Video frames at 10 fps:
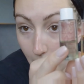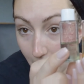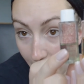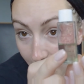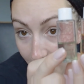
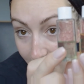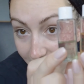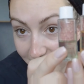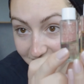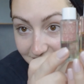You
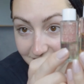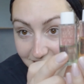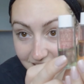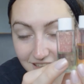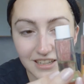
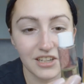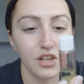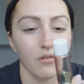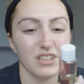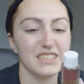
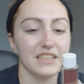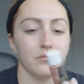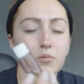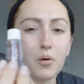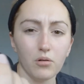can't really see
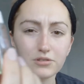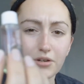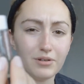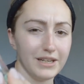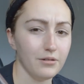them. The bottles
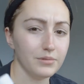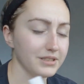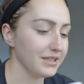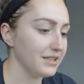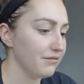don't really help because
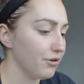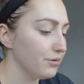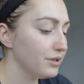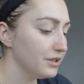they're see-through.